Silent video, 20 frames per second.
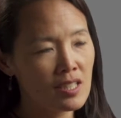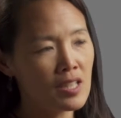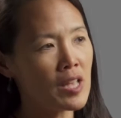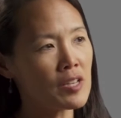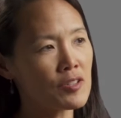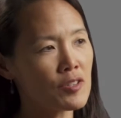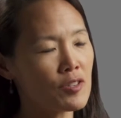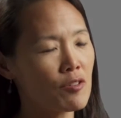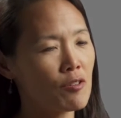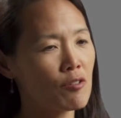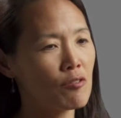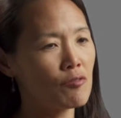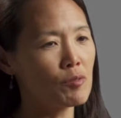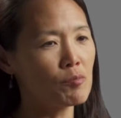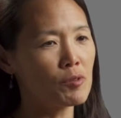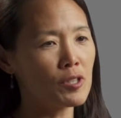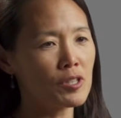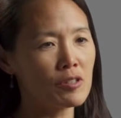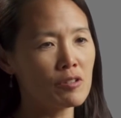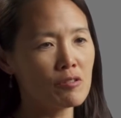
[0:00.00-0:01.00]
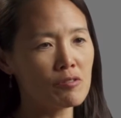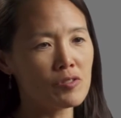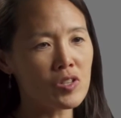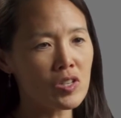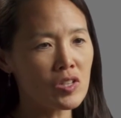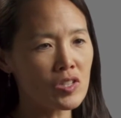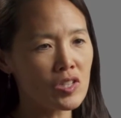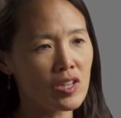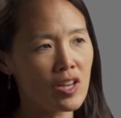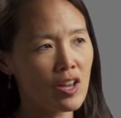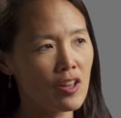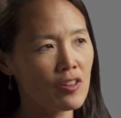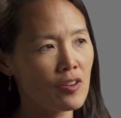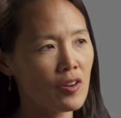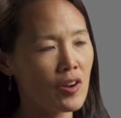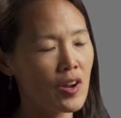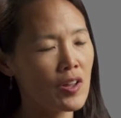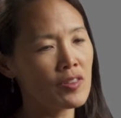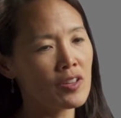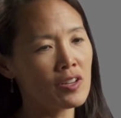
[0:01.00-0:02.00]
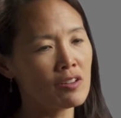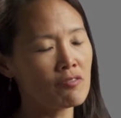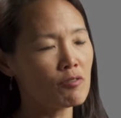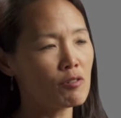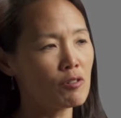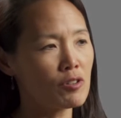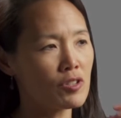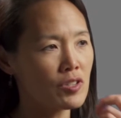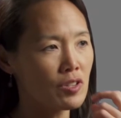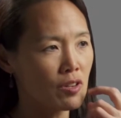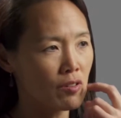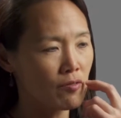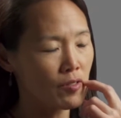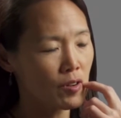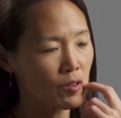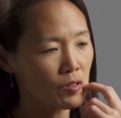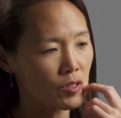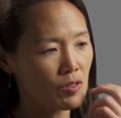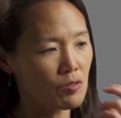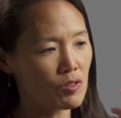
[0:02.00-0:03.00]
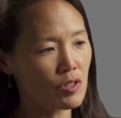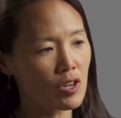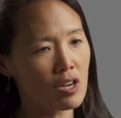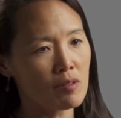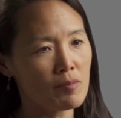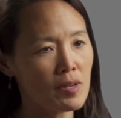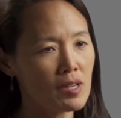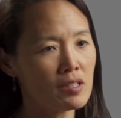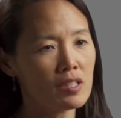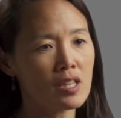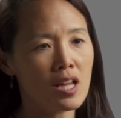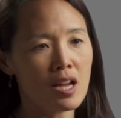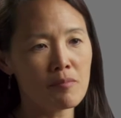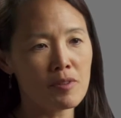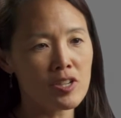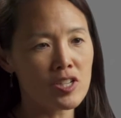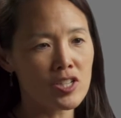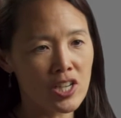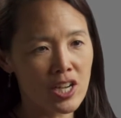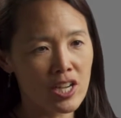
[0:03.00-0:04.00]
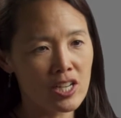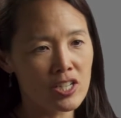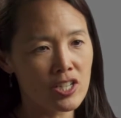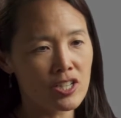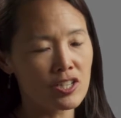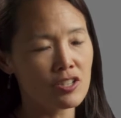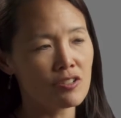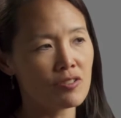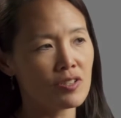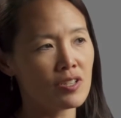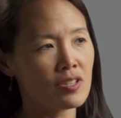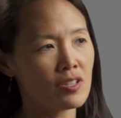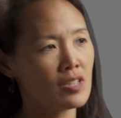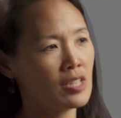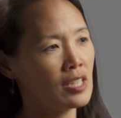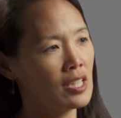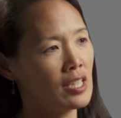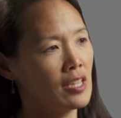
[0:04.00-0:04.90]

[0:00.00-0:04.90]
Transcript: And so if you put those things together, and then of course there are folks who talk about climate change issues